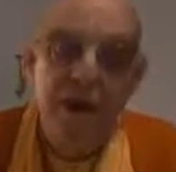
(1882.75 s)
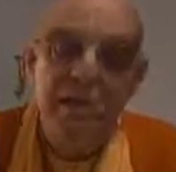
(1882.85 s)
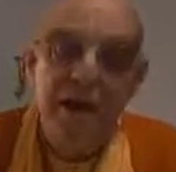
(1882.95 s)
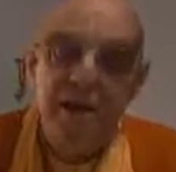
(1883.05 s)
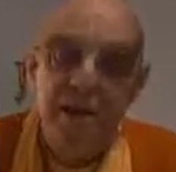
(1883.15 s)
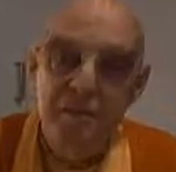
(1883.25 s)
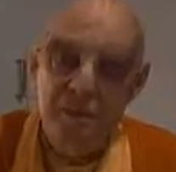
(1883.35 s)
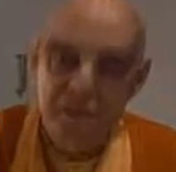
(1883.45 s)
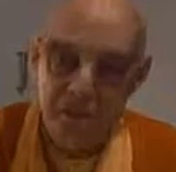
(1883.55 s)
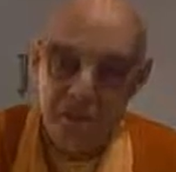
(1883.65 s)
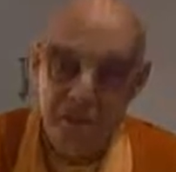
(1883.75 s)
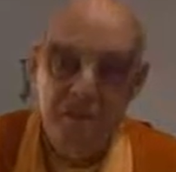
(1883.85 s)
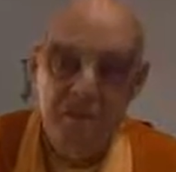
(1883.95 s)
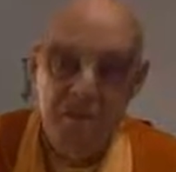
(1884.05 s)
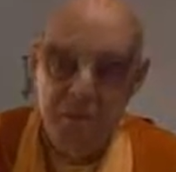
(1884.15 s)
his activities
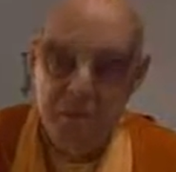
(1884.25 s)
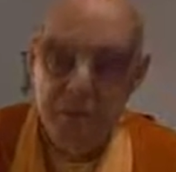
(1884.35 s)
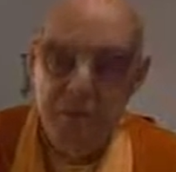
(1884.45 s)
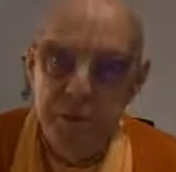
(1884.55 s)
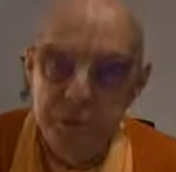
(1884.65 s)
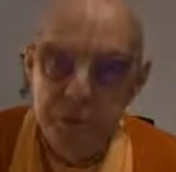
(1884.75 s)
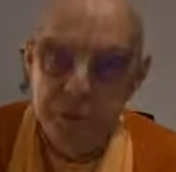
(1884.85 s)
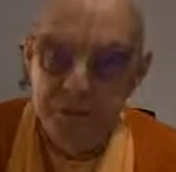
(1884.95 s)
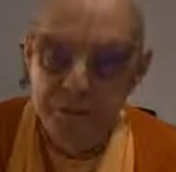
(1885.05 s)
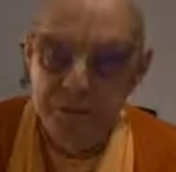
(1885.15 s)
are spiritual.